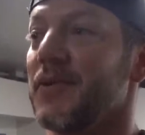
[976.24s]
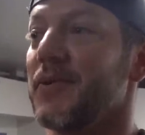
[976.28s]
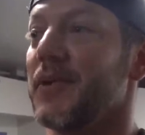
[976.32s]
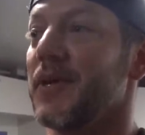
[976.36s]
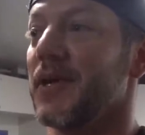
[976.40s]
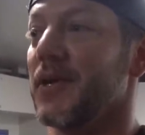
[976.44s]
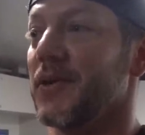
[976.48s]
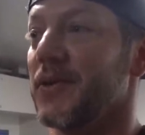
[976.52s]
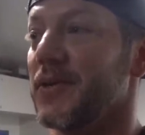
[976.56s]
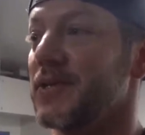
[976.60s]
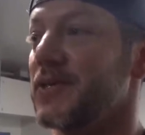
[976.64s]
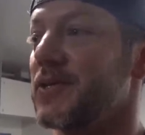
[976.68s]
we
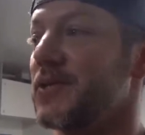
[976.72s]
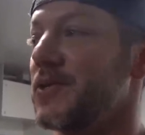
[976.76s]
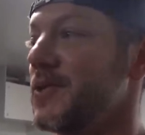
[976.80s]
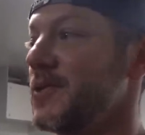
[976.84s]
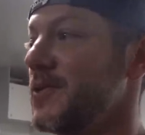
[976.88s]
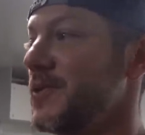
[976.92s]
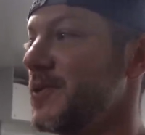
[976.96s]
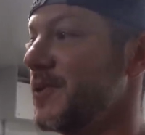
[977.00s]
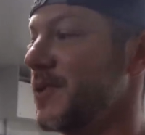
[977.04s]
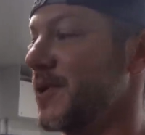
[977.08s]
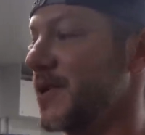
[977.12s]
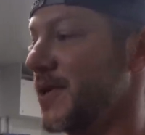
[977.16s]
are going
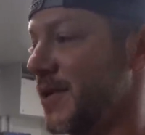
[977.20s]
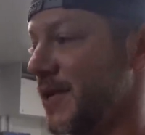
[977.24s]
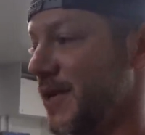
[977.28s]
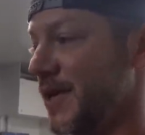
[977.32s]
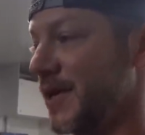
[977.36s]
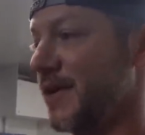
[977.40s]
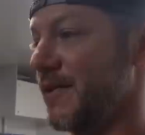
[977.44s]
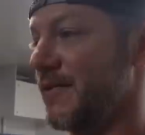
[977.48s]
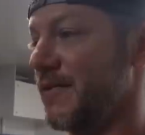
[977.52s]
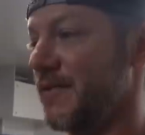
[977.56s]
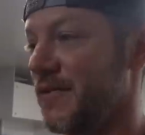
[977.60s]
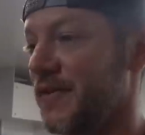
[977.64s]
to
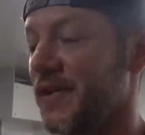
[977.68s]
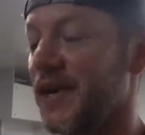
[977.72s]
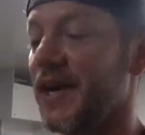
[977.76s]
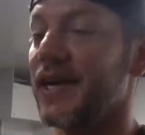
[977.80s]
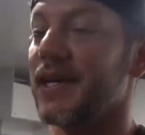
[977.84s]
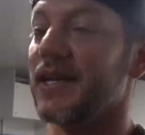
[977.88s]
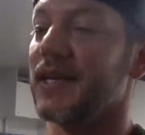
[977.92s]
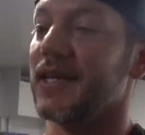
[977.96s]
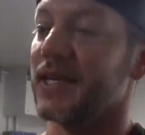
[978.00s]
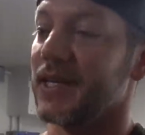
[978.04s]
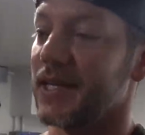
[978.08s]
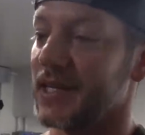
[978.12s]
uh,
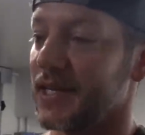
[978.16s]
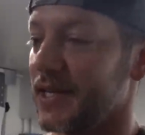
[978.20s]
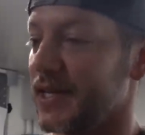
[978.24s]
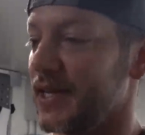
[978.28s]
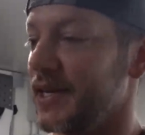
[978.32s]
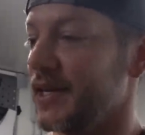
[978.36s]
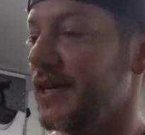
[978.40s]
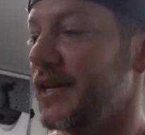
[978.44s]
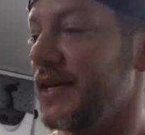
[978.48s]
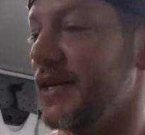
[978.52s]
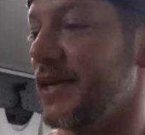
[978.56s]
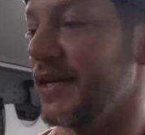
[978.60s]

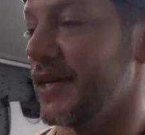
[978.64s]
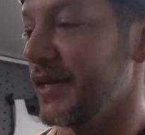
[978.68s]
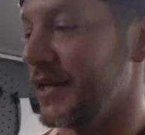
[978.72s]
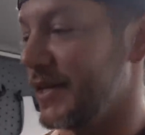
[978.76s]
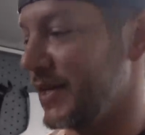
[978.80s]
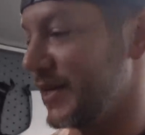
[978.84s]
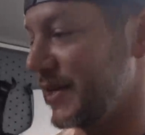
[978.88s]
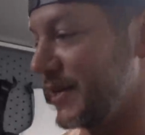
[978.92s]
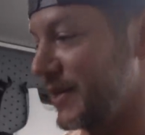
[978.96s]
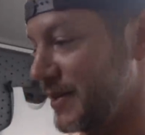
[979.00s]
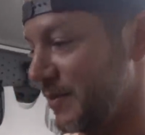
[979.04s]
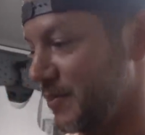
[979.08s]
finally
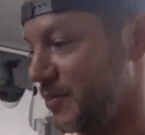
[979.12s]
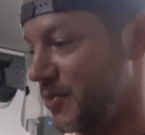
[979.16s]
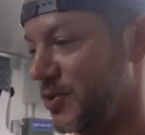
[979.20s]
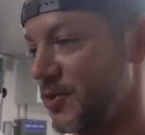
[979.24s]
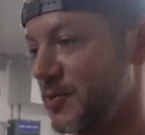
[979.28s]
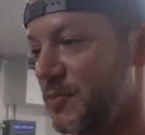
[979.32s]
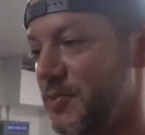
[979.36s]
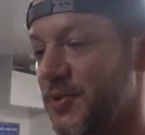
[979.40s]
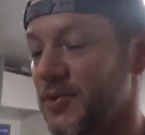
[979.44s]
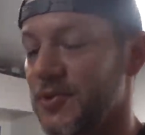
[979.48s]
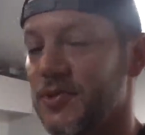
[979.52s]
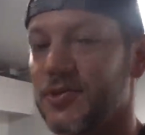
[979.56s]
get the
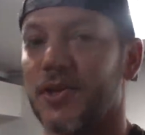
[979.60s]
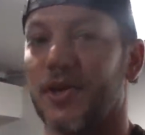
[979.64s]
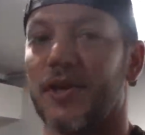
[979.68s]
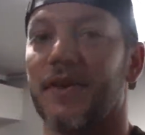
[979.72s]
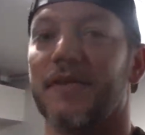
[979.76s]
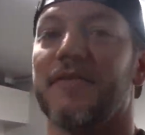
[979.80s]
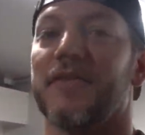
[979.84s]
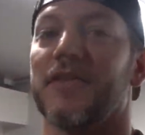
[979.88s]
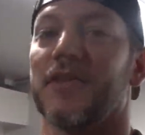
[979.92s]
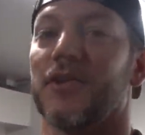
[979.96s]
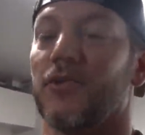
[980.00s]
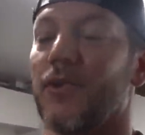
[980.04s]
pew pews
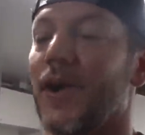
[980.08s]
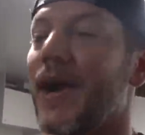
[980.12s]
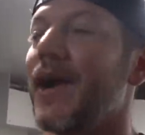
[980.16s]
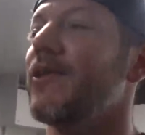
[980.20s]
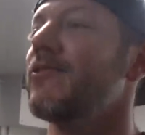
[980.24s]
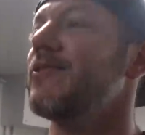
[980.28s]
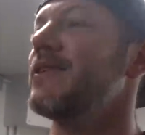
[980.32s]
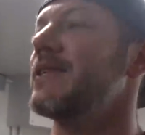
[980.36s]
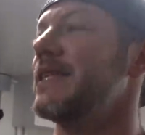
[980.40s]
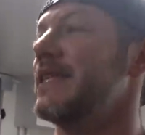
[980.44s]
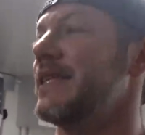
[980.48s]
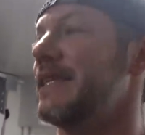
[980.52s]
off the
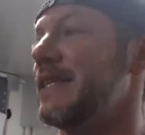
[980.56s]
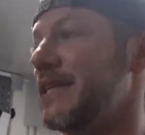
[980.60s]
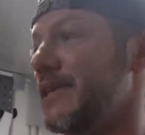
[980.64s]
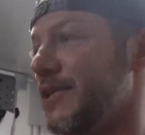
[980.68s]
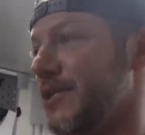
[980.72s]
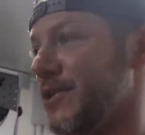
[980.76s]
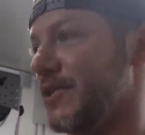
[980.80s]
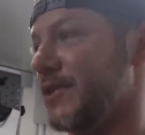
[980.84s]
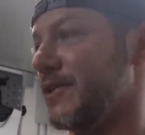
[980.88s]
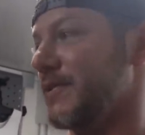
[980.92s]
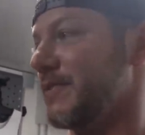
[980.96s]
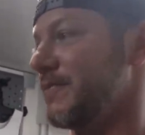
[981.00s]
ground in
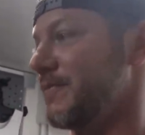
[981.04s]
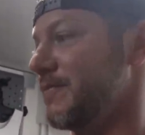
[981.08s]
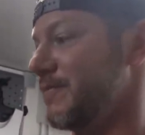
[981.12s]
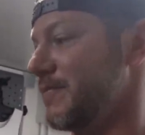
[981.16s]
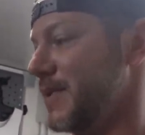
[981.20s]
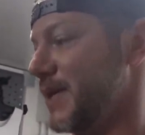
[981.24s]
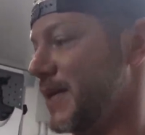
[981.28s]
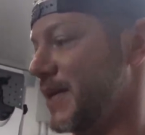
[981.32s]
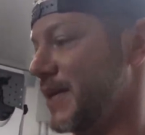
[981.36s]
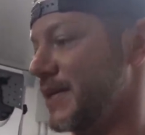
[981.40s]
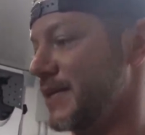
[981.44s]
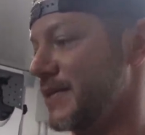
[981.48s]
here
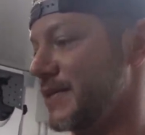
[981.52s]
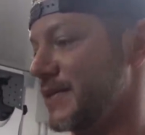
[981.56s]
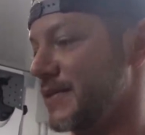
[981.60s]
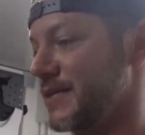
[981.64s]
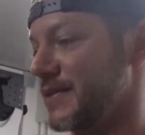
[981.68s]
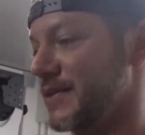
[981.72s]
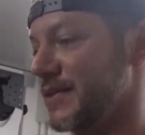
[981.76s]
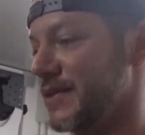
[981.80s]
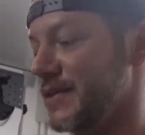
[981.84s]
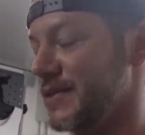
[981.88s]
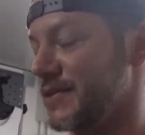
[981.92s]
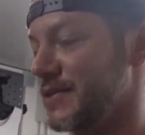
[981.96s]

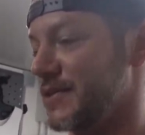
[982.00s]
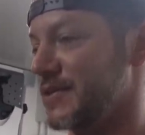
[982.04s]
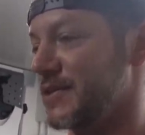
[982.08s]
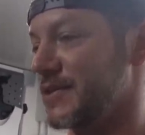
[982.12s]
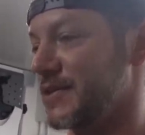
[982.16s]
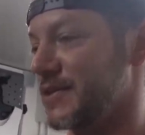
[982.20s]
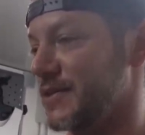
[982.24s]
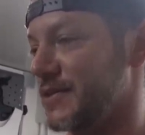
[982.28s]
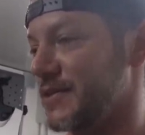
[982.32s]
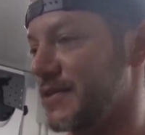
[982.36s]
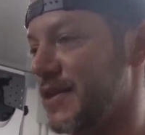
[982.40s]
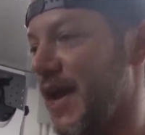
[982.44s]
because just as